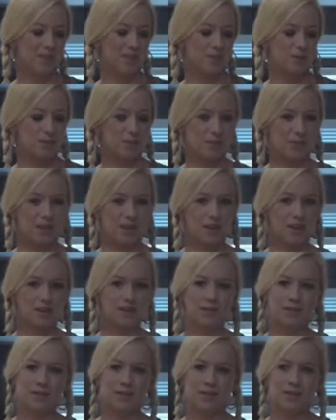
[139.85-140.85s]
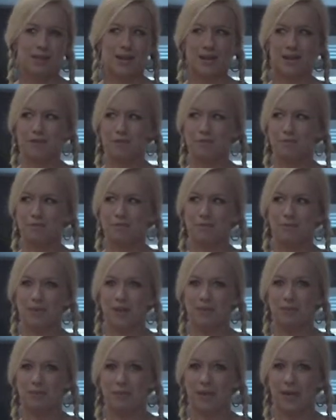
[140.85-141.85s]
It was great on the side of
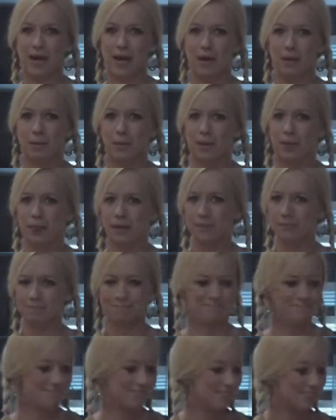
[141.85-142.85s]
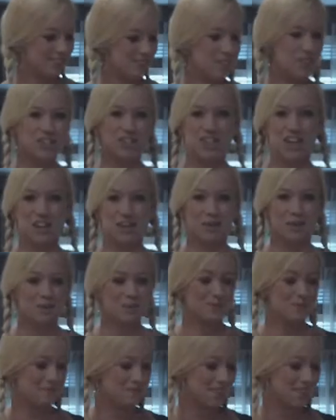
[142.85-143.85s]
whatever we had it with. Fish tacos.